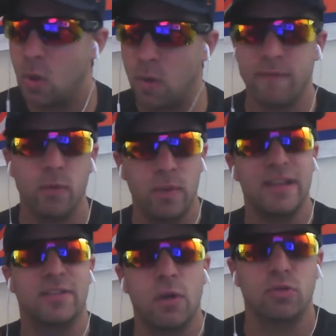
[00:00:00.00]
whoever
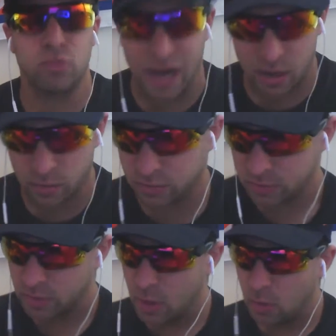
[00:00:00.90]
wins those
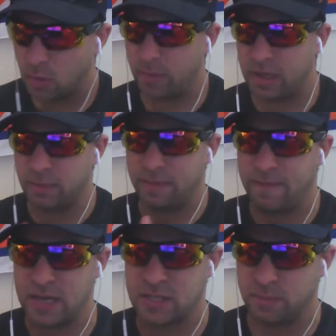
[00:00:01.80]
rounds will either be
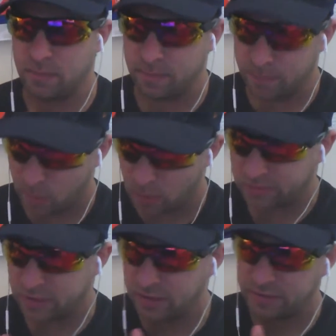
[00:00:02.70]
facing
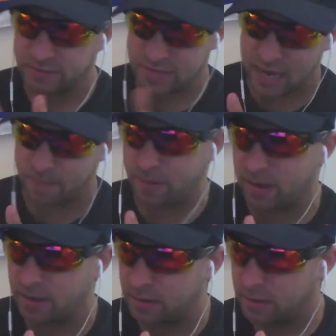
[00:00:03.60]
Boston,
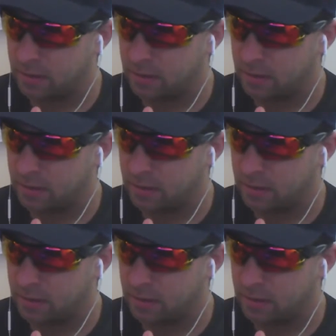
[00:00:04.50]
Tampa,